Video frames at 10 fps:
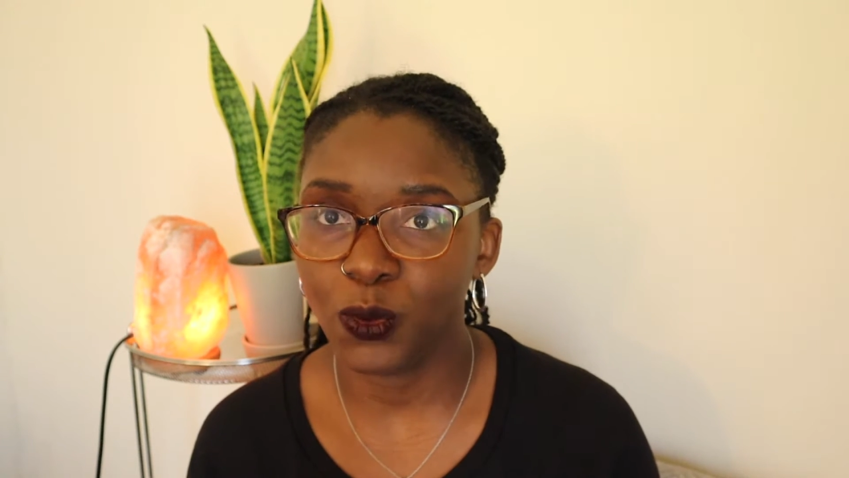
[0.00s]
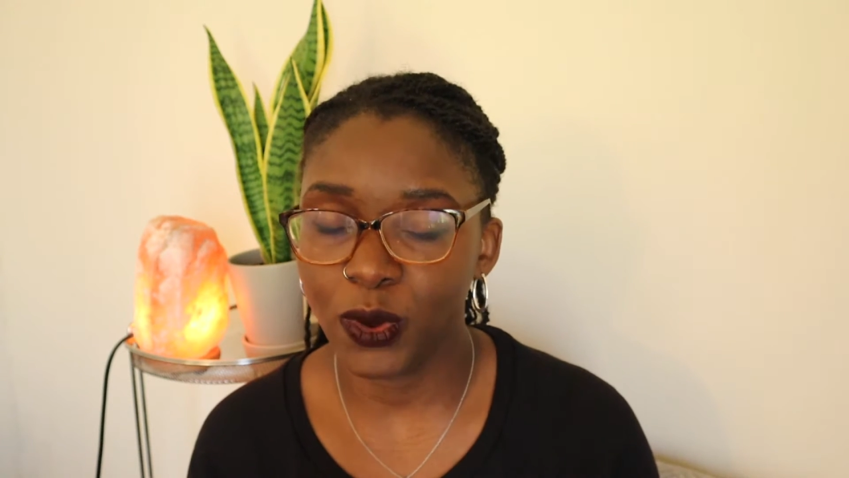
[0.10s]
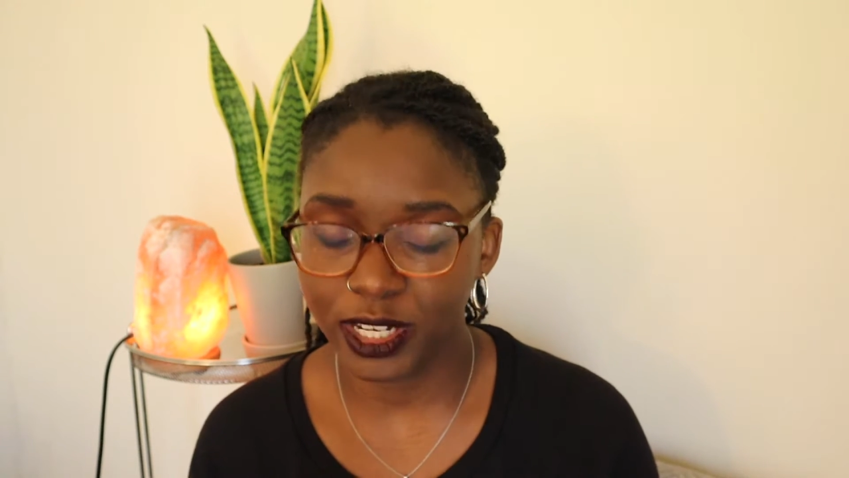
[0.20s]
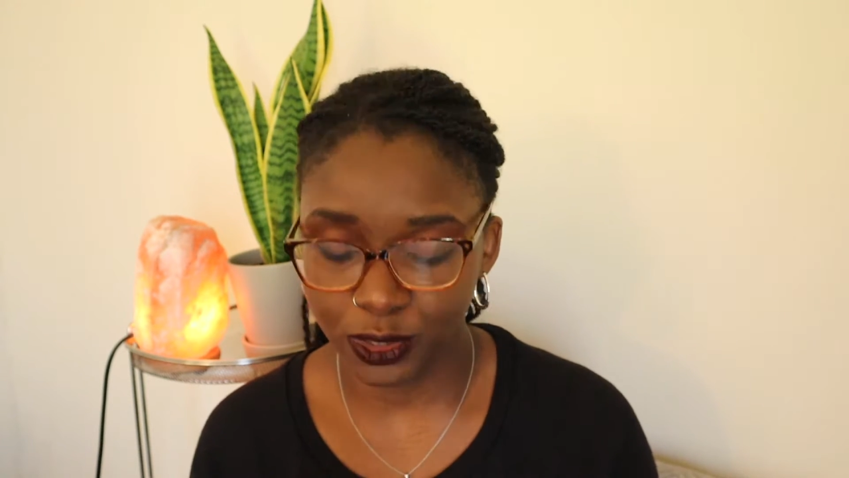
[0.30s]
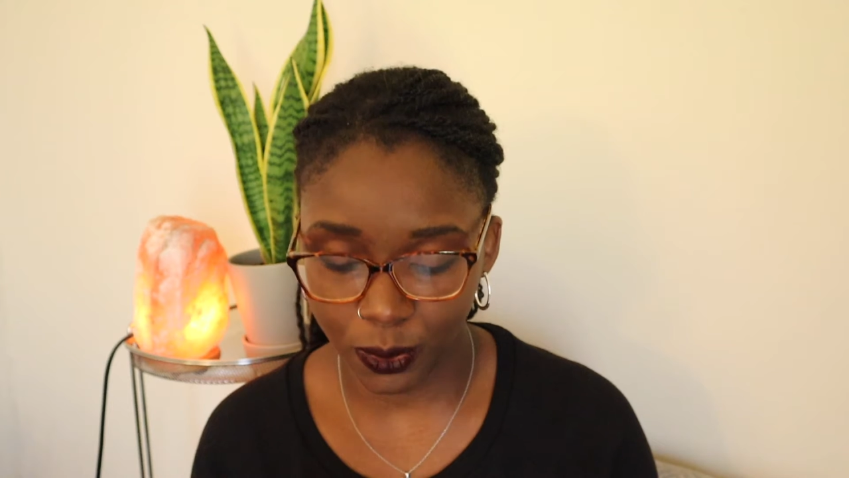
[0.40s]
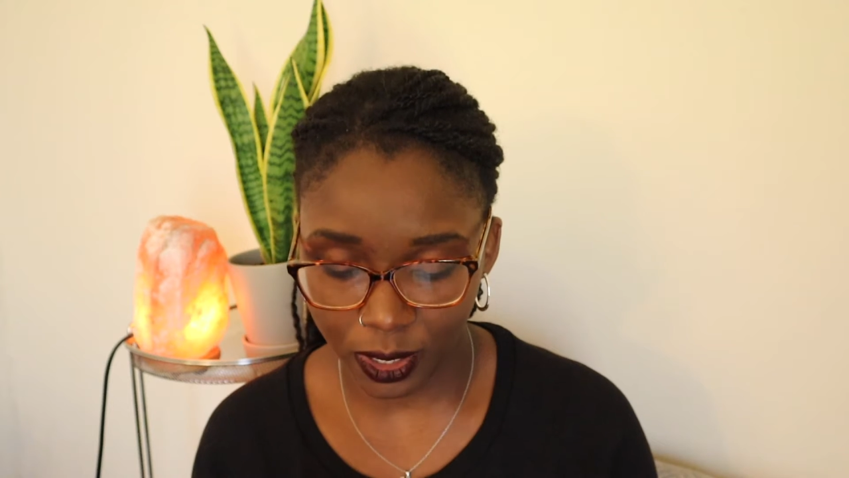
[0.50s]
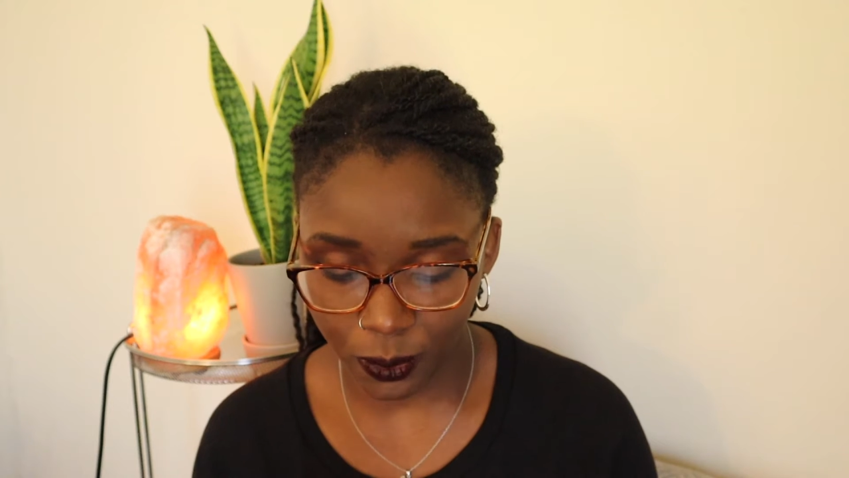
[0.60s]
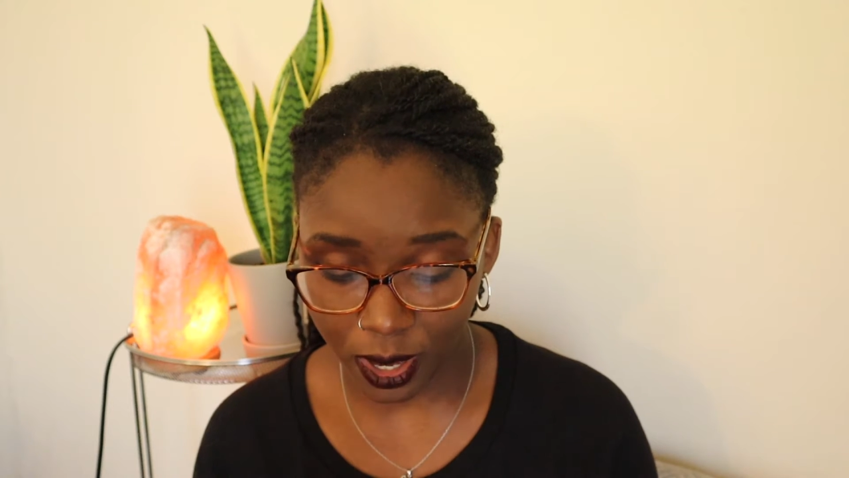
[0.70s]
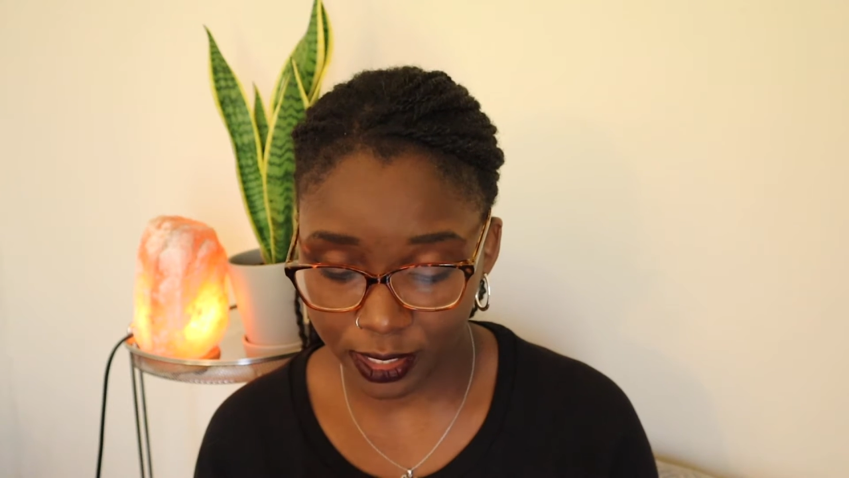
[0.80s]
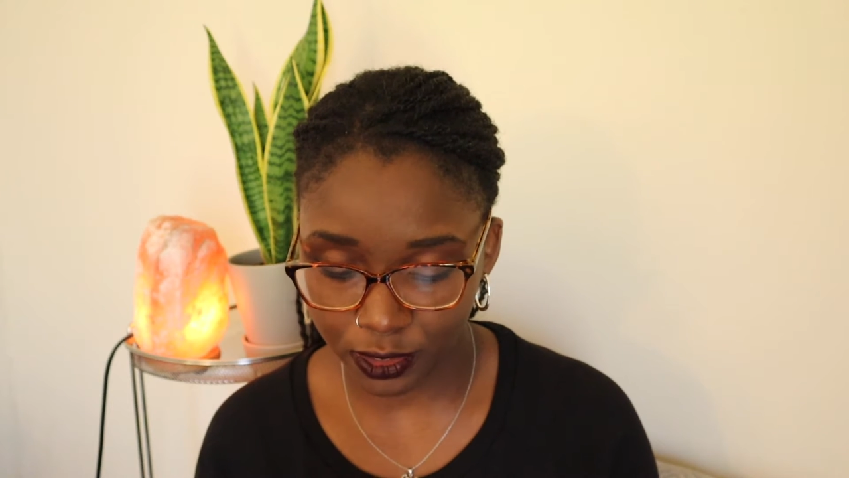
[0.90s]

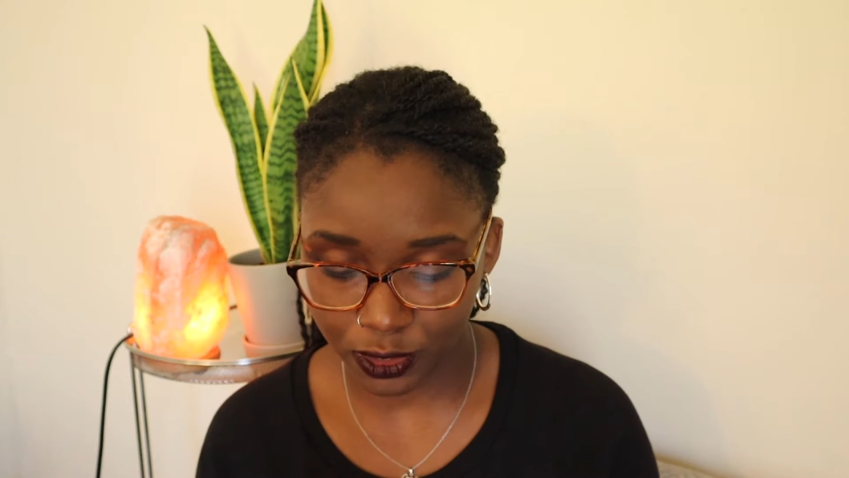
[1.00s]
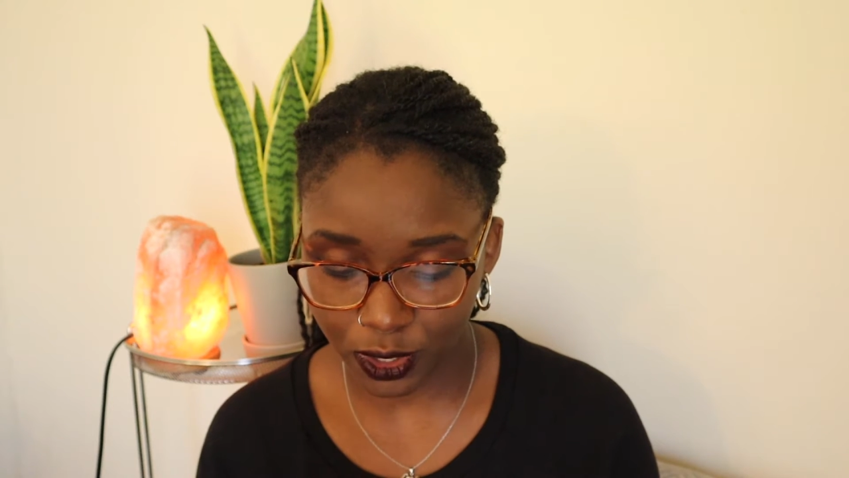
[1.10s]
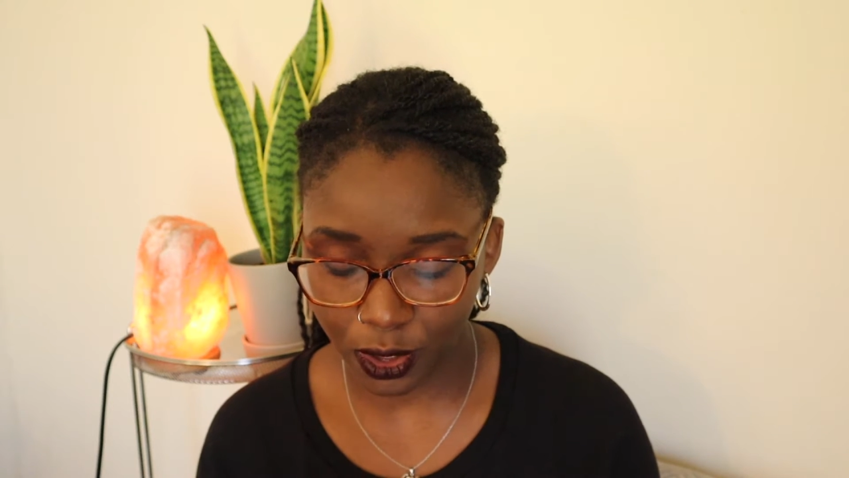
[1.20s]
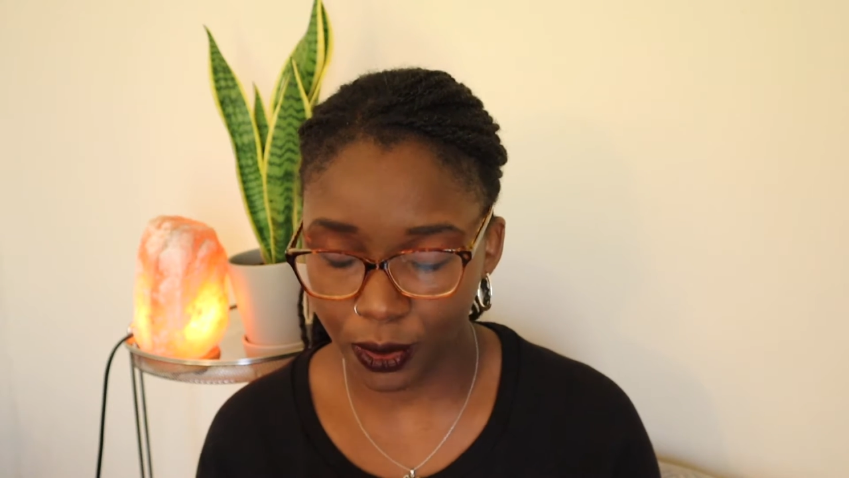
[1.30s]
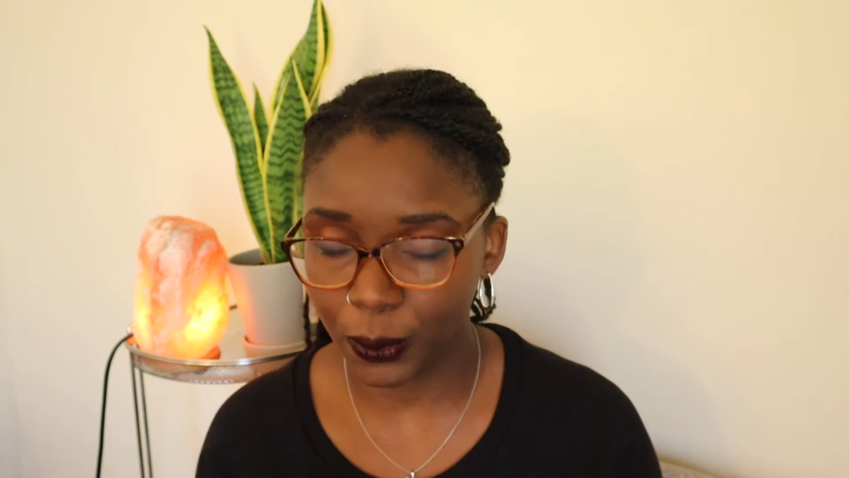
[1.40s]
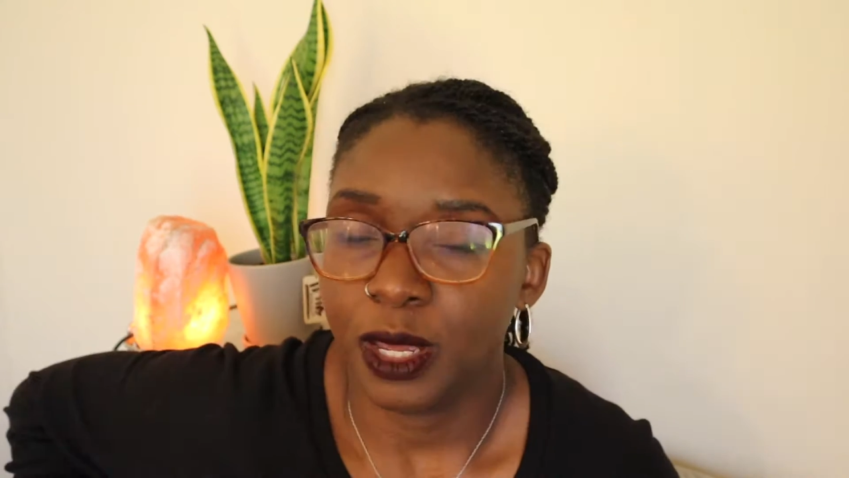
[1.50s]
2021, so